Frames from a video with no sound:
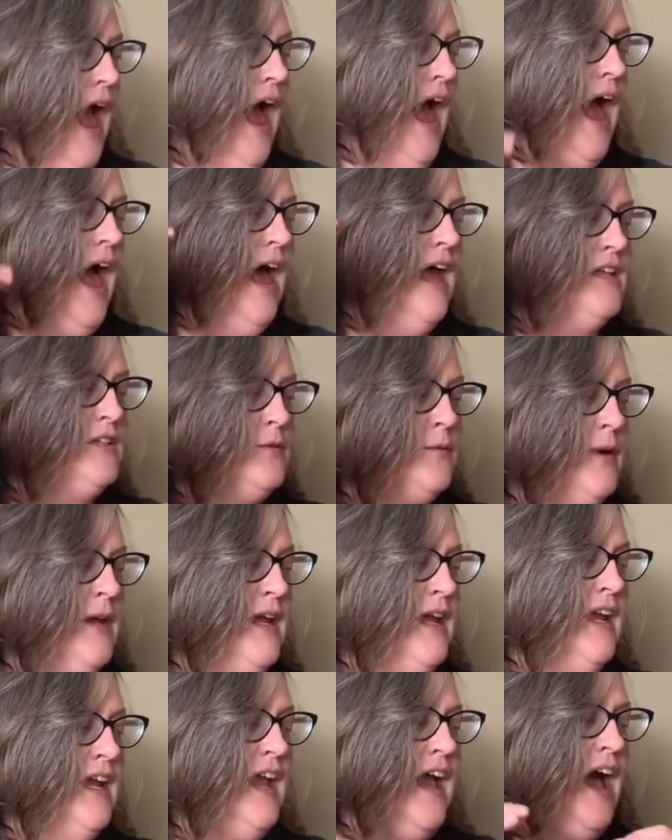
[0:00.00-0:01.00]
as
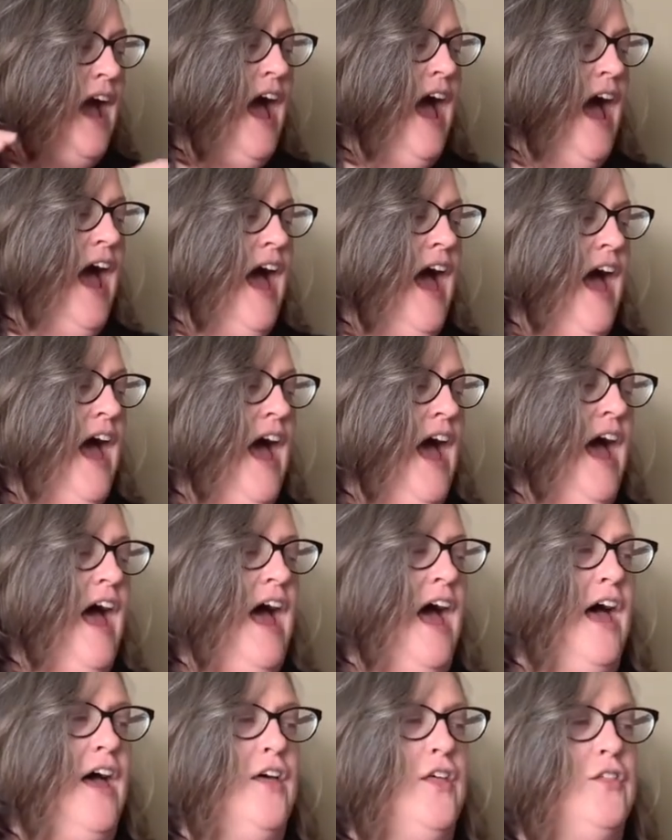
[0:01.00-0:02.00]
we
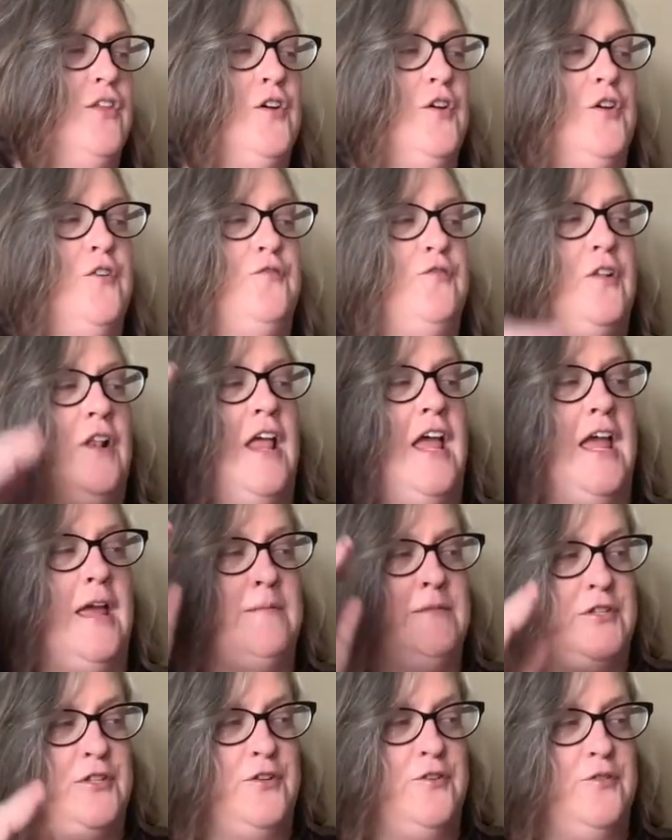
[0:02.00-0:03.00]
gather
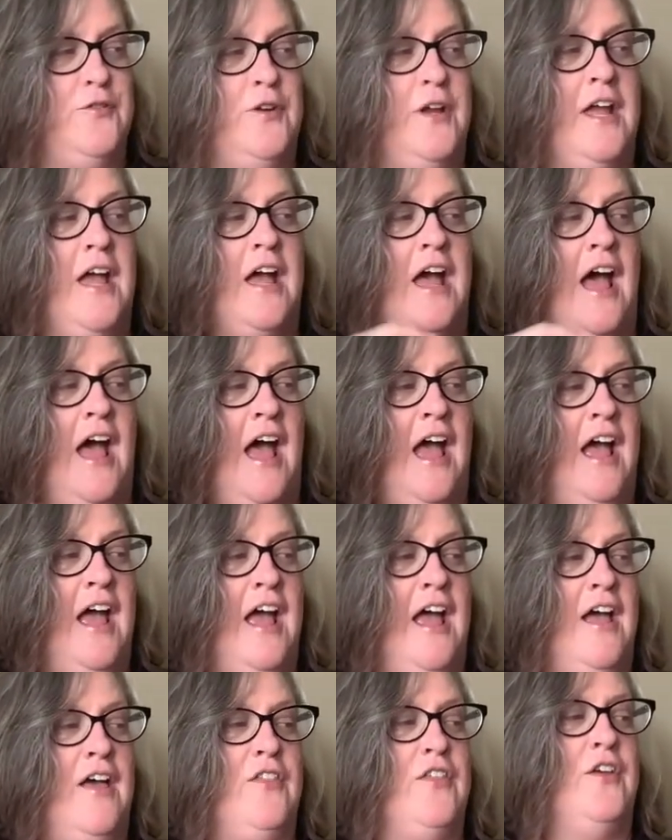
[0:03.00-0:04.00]
flames
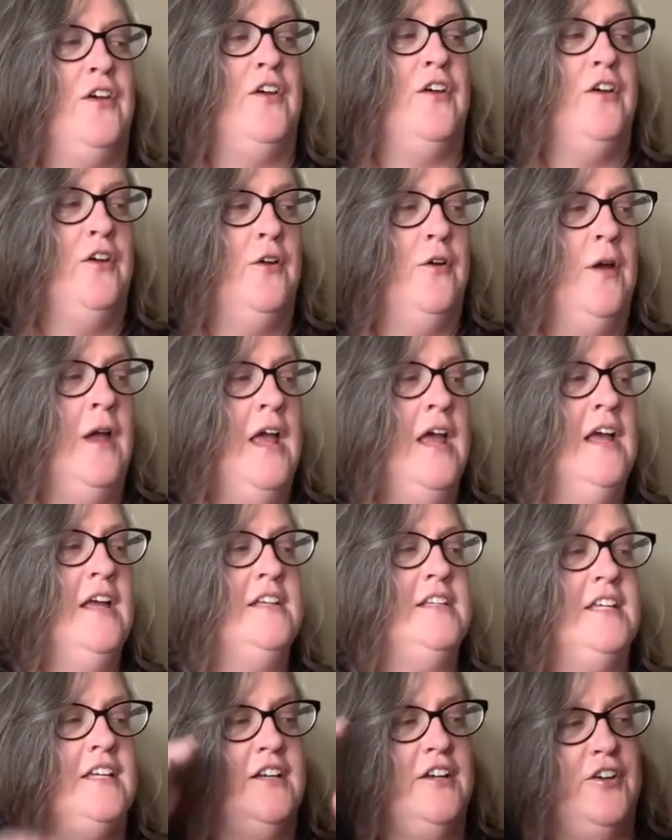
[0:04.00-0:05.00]
together
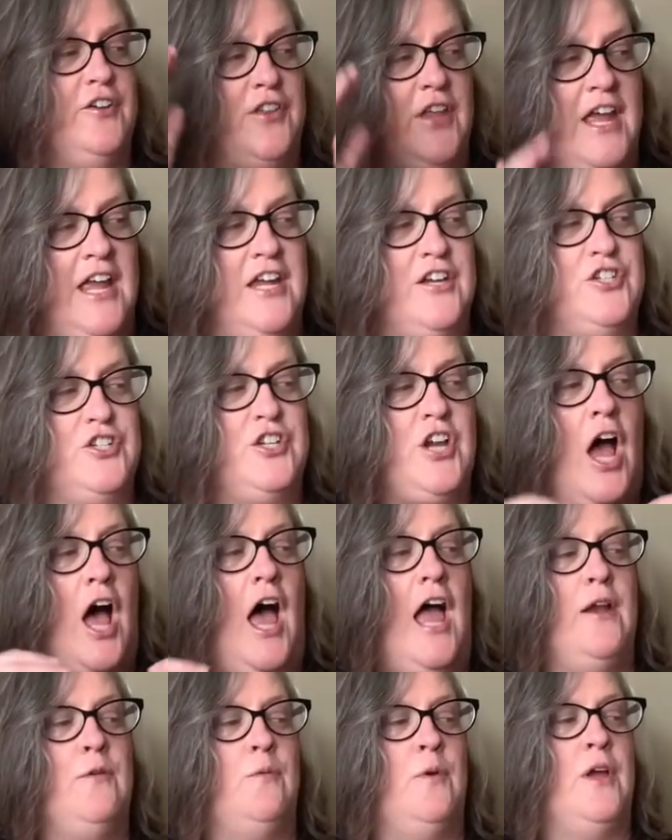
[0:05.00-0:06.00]
till they
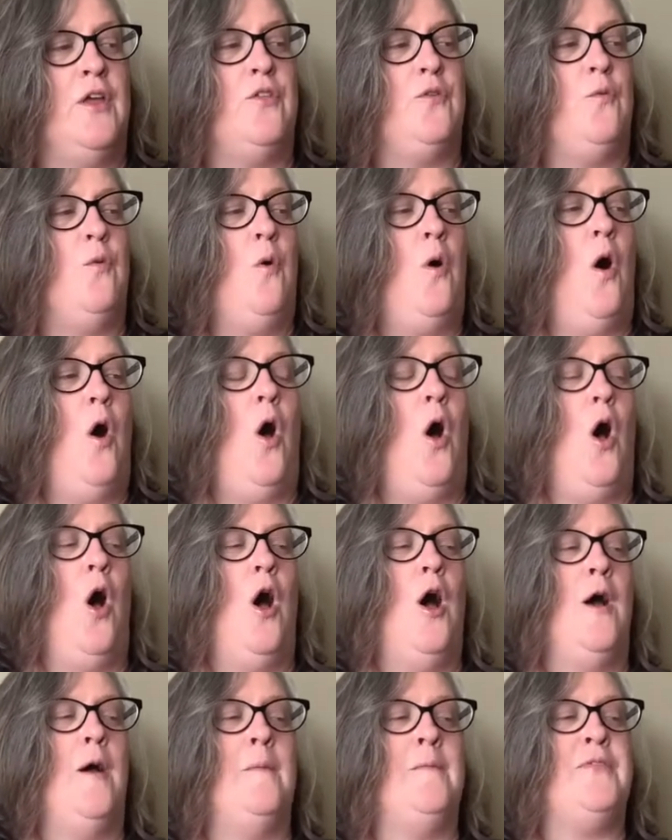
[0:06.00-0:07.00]
shine with warmth